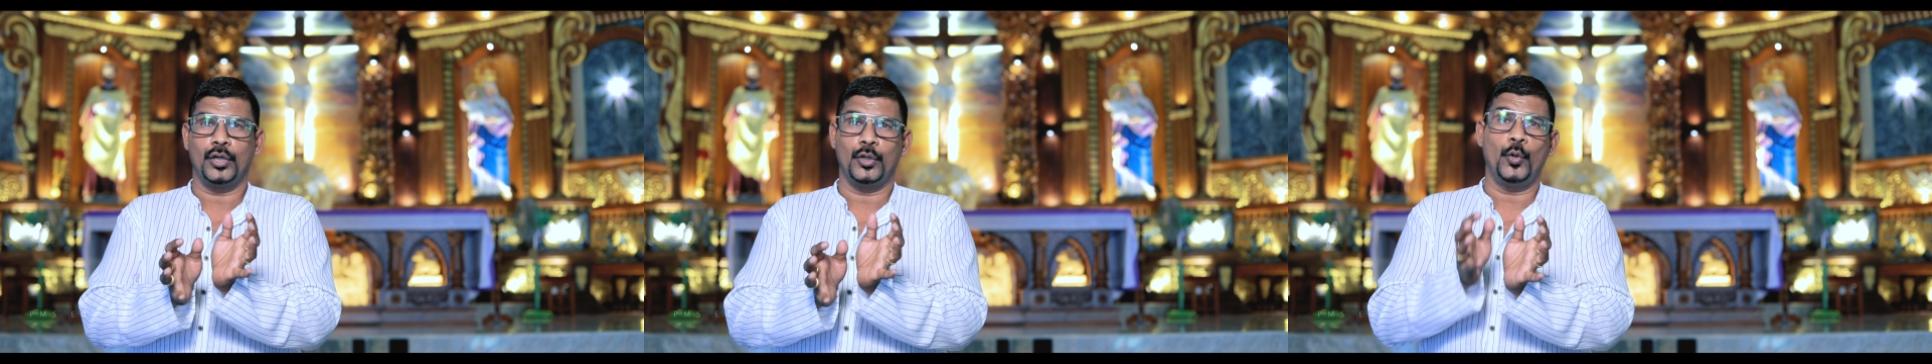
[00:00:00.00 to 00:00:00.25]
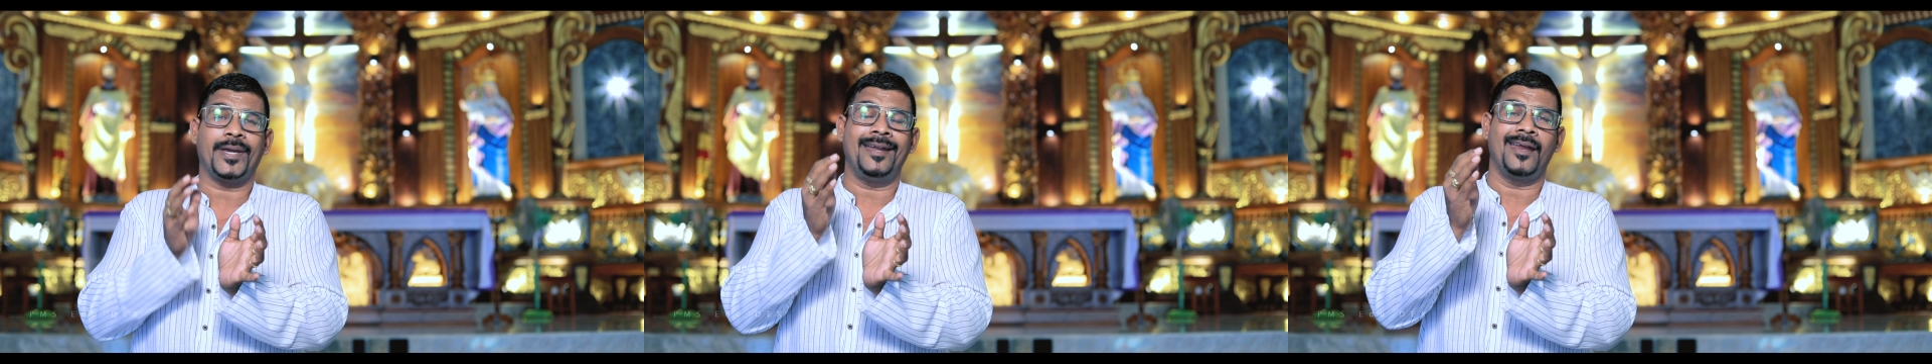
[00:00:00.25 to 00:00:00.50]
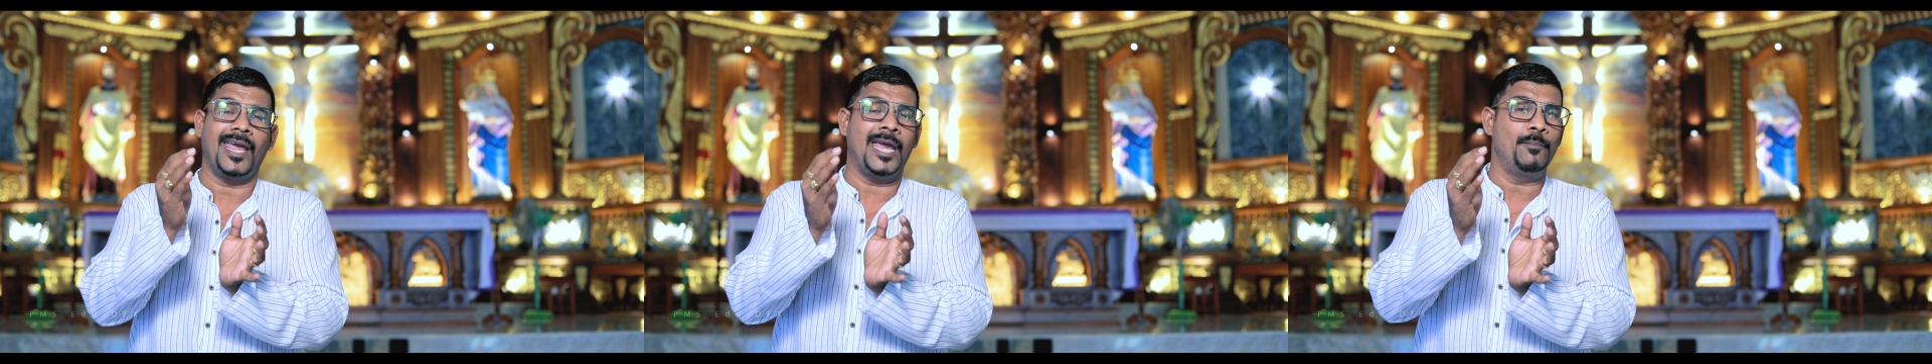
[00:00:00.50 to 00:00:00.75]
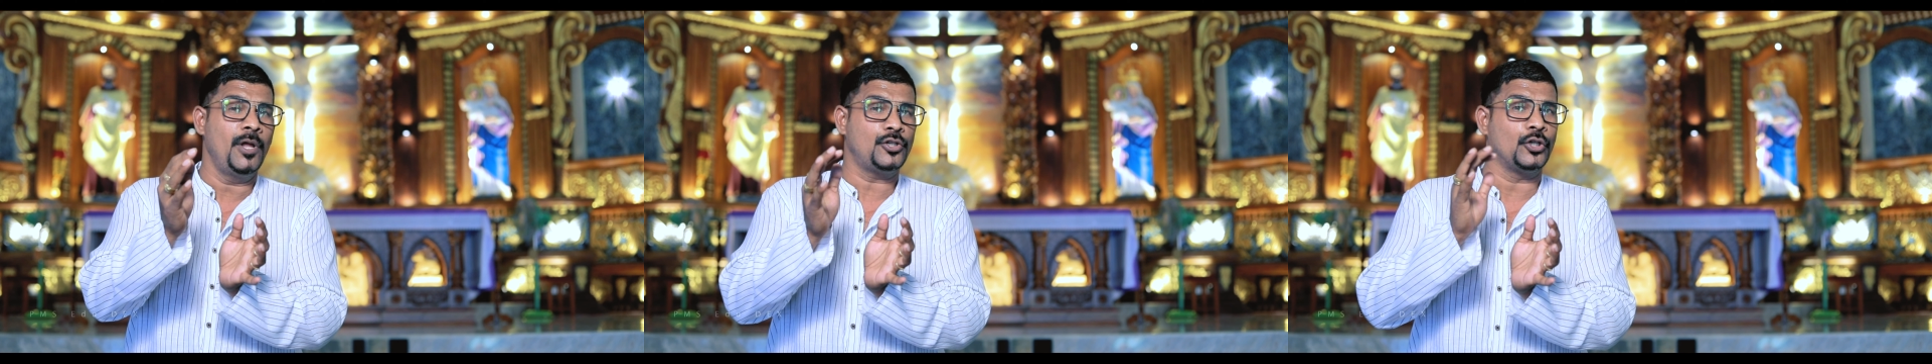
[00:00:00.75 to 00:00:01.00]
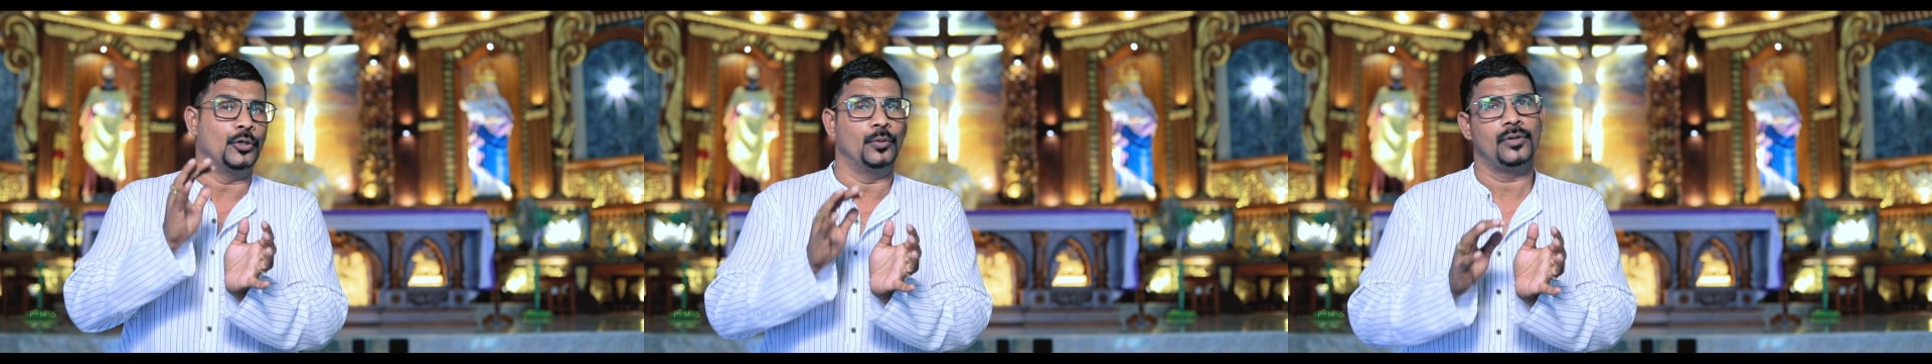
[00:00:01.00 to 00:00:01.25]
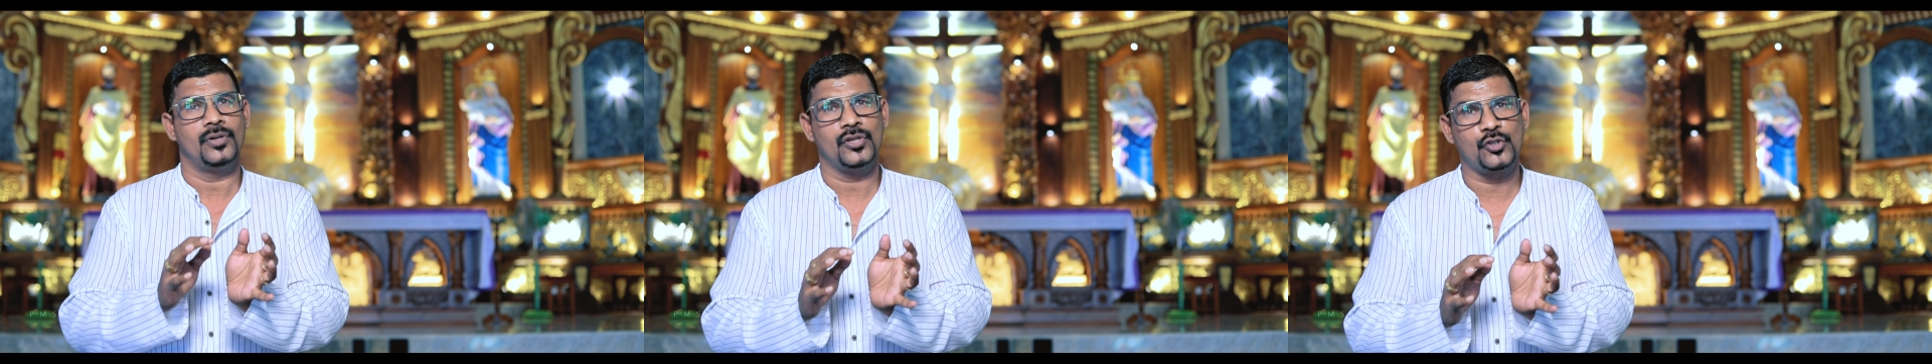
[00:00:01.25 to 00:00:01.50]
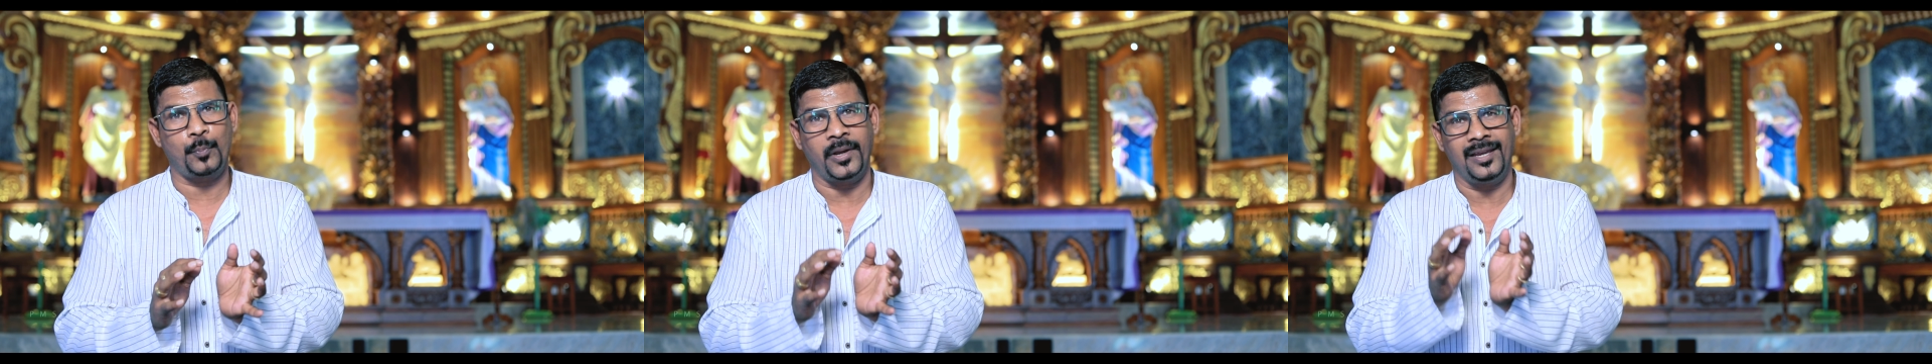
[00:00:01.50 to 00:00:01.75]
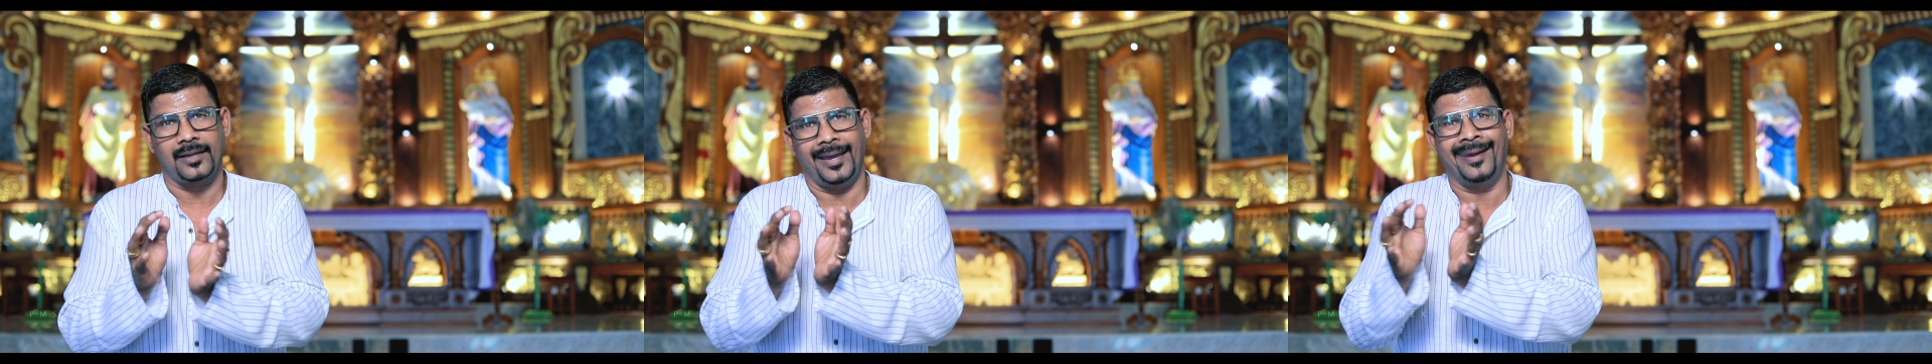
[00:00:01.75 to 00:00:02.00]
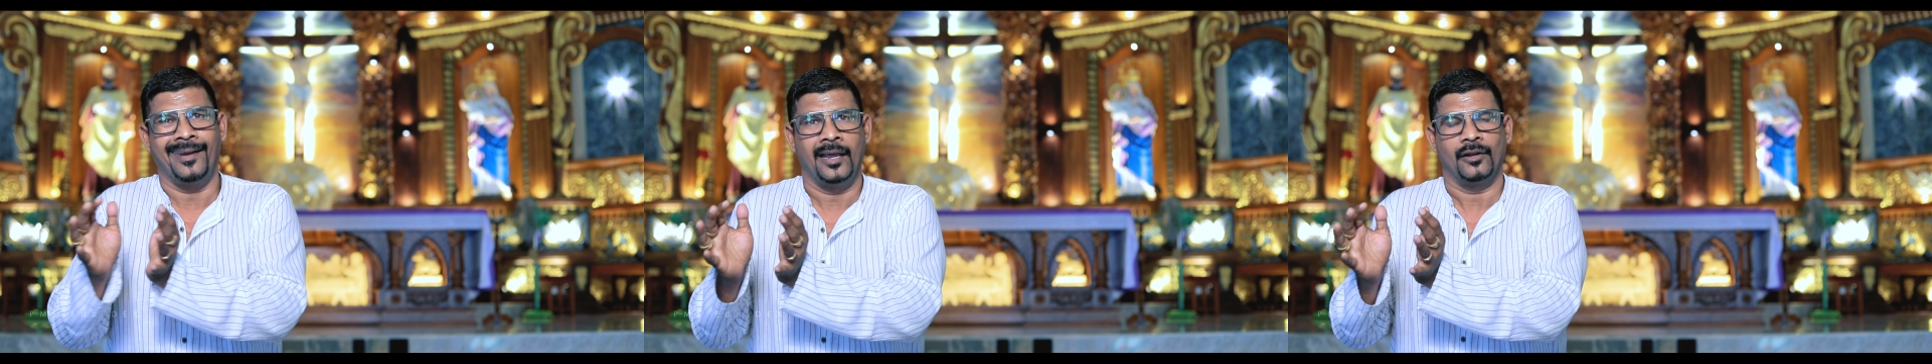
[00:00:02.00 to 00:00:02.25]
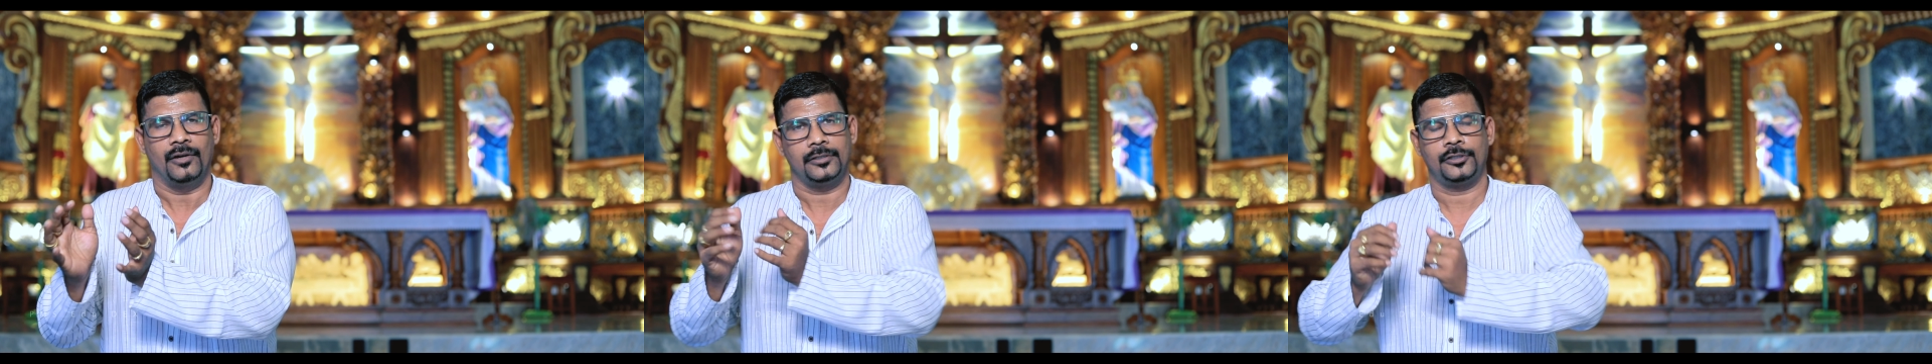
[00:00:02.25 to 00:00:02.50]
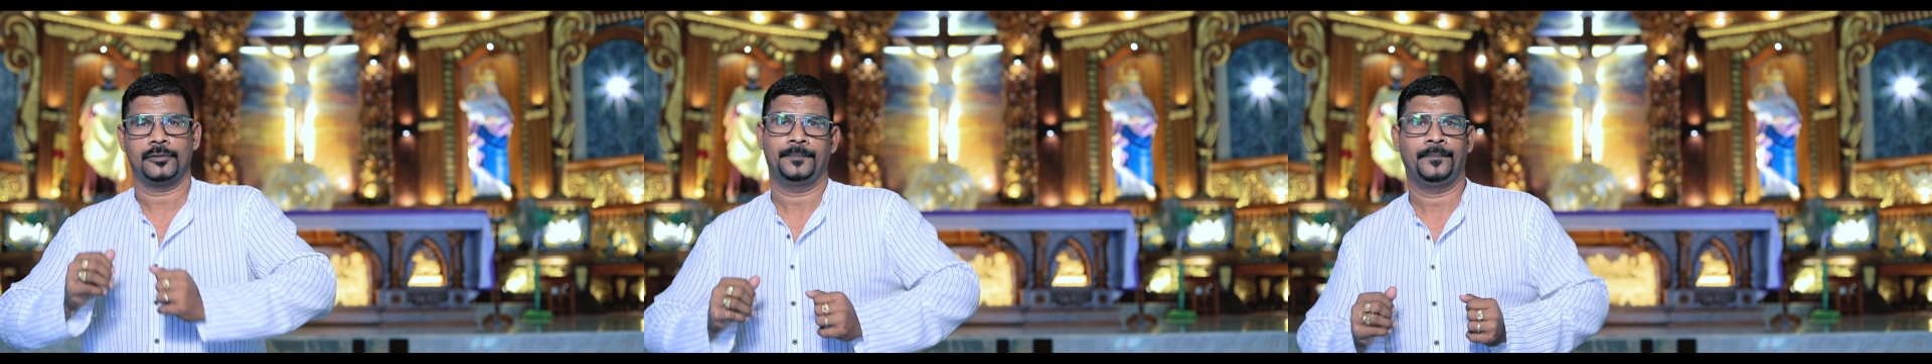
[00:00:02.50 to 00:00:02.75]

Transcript: you can able to speak in English.